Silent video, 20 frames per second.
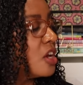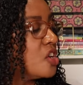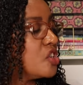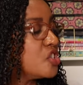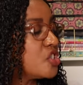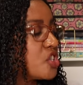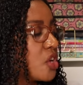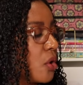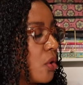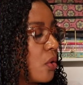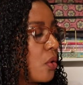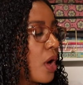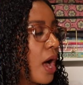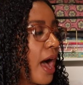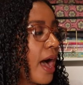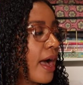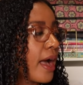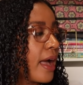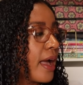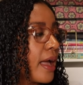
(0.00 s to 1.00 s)
So
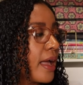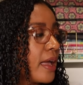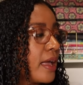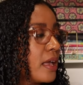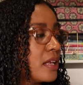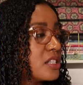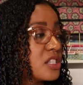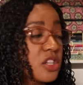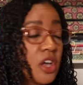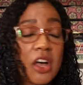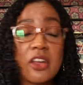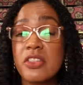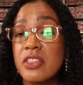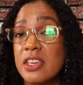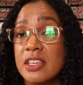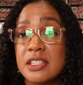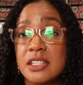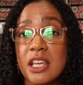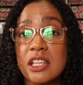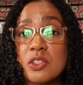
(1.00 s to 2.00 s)
I saw
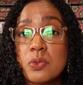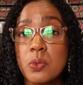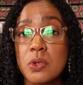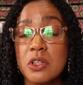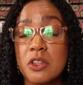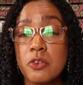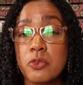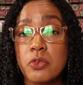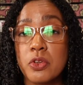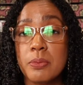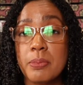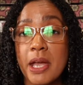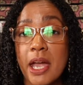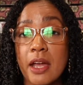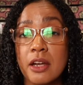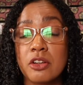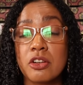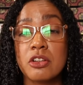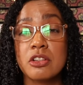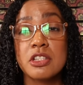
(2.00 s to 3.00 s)
this as one of the free
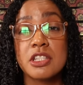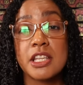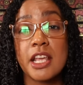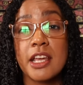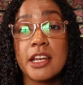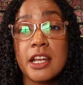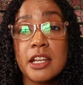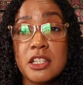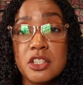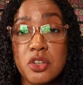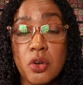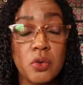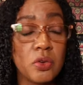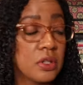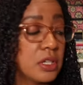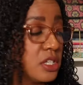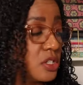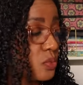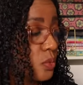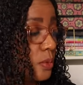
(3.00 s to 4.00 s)
patterns, and I
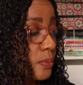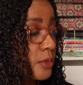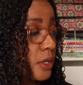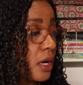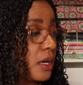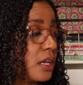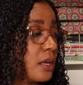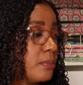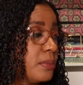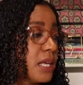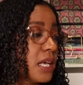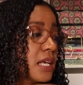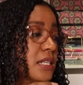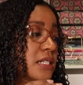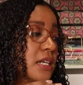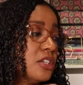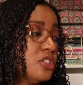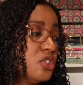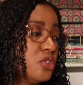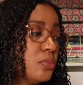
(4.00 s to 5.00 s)
totally swooped on it
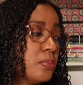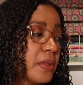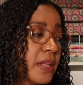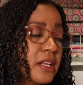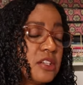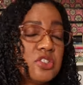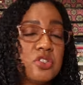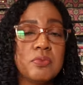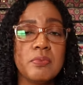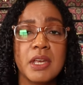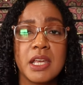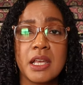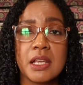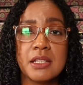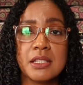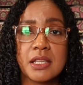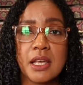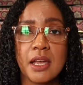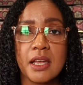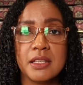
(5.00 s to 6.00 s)
because I do plan to make a
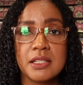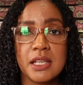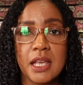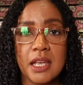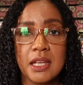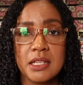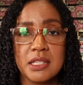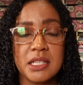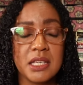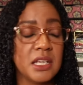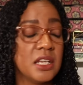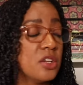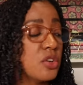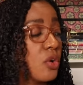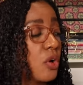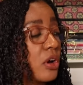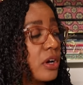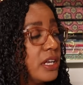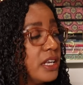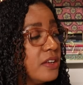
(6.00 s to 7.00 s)
size eighteen
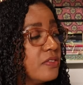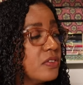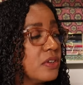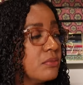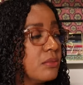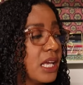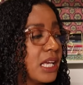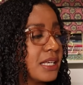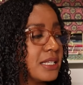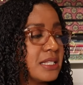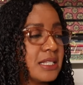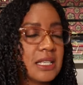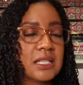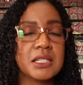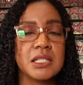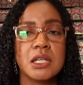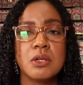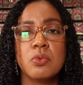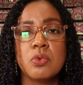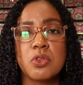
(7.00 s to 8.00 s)
or even make a
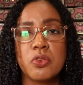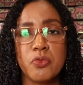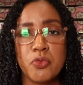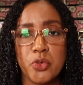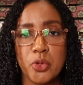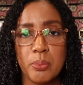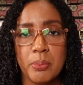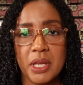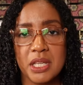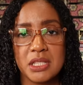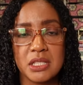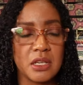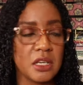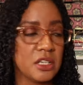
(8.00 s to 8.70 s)
sixteen with a full bust